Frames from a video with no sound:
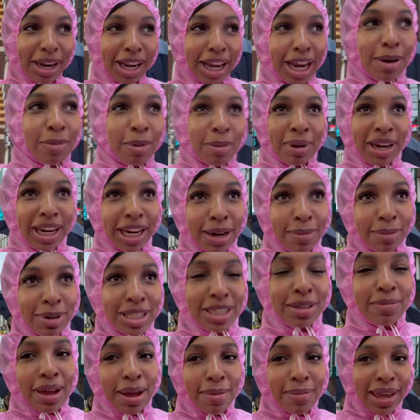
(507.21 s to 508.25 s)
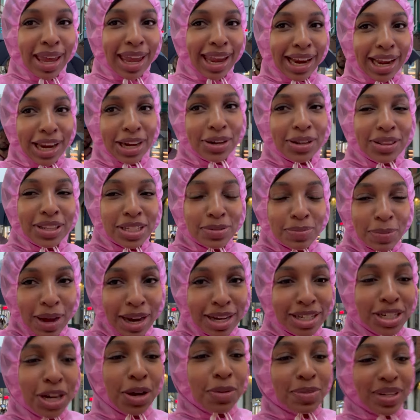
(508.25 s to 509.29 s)
camera. My camera's in my bag under this
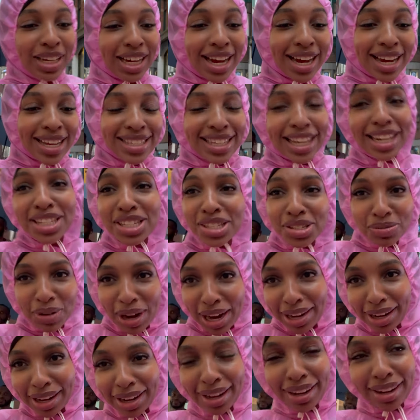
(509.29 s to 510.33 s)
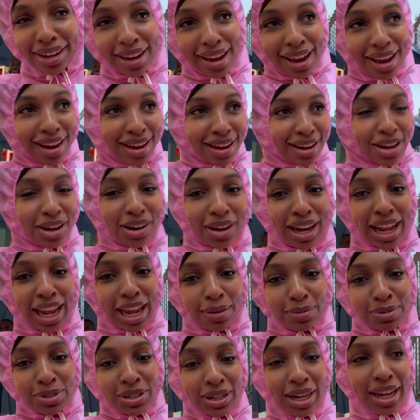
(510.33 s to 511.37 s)
poncho because it is raining here in
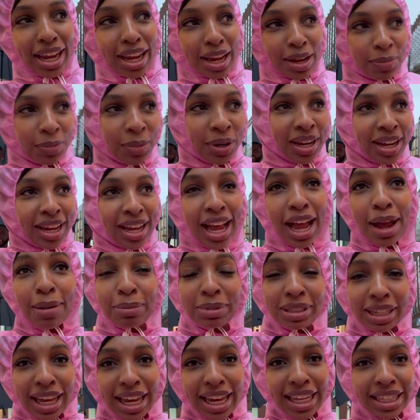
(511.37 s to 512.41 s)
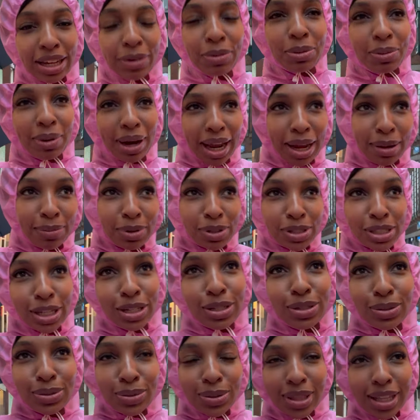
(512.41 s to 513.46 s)
Amsterdam. I'm glad that we were able to
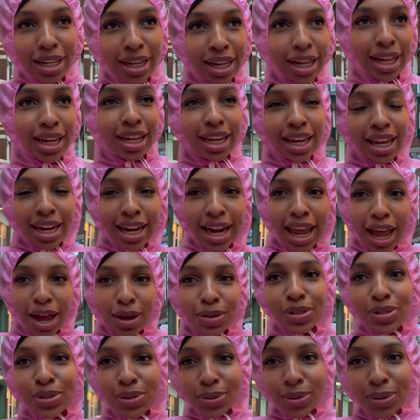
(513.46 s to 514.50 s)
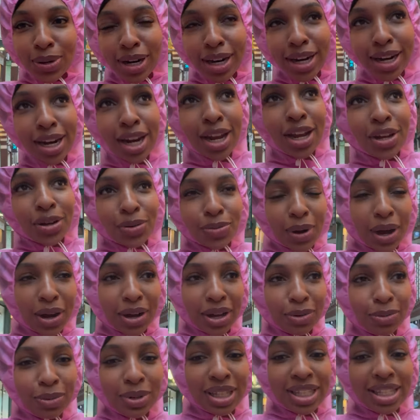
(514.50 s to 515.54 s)
do the canal tour while it
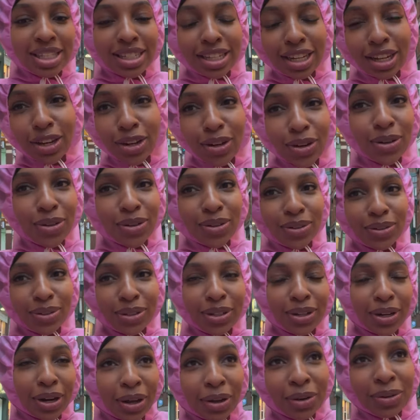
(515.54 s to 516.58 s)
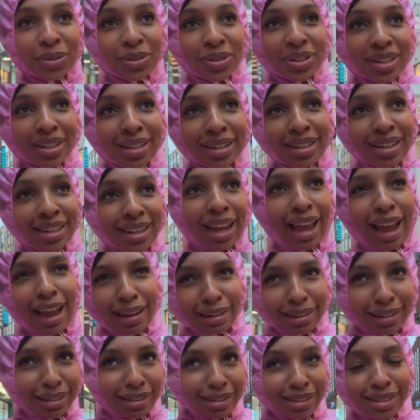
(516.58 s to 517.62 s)
was still, you know, kind
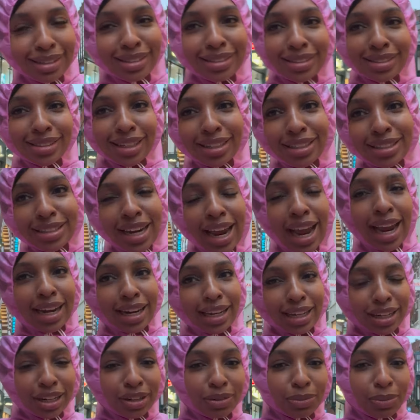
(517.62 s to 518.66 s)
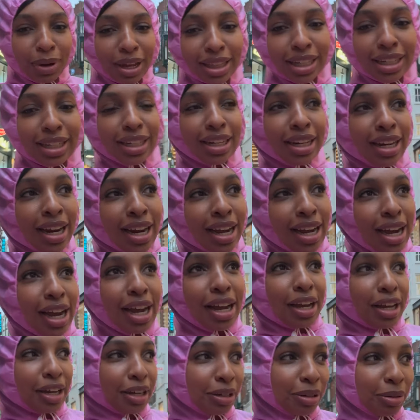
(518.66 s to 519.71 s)
of sunshine and good weather.
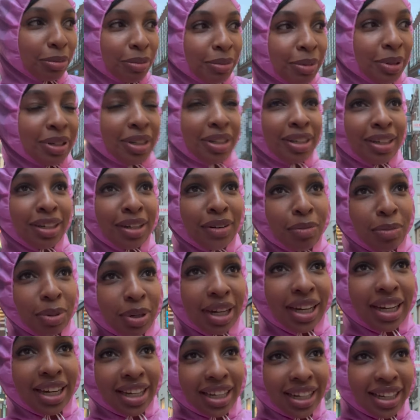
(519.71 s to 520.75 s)
Um, but